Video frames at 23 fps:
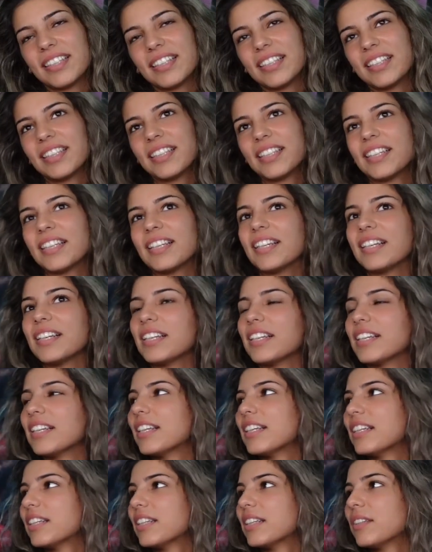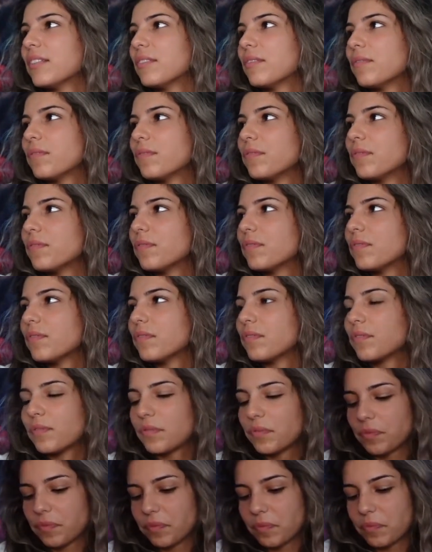
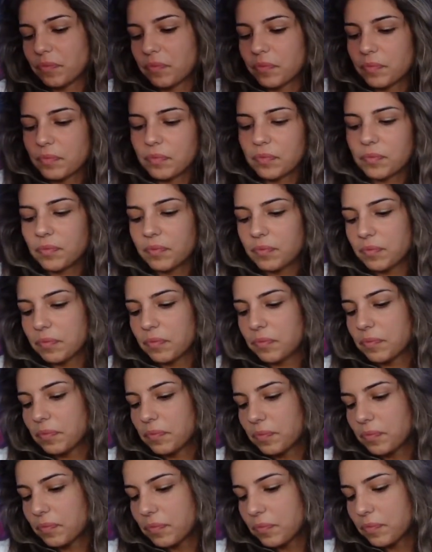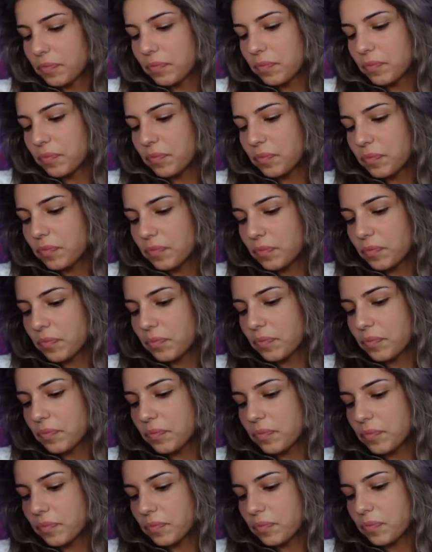
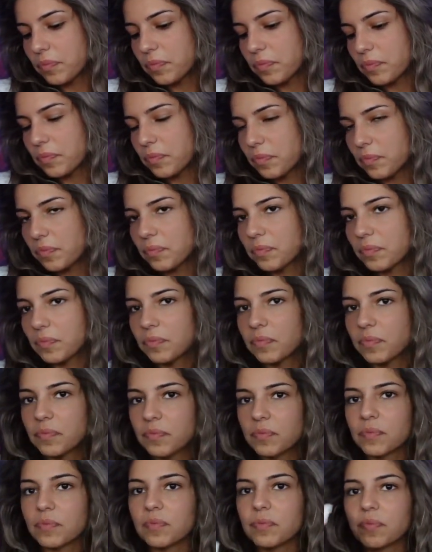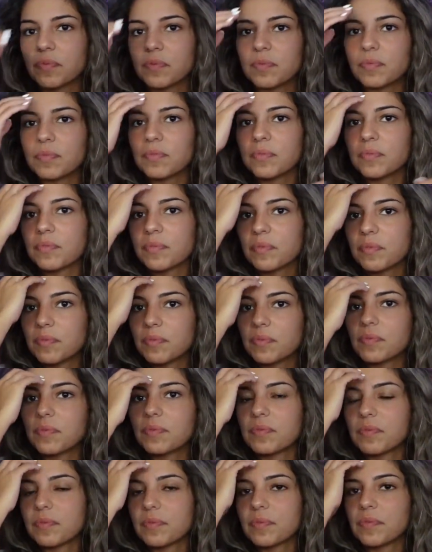
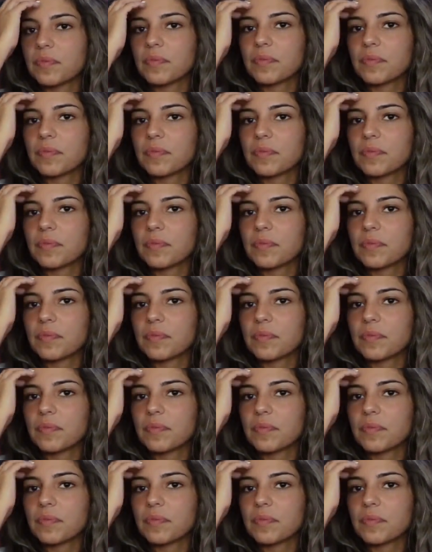The person shown says nothing.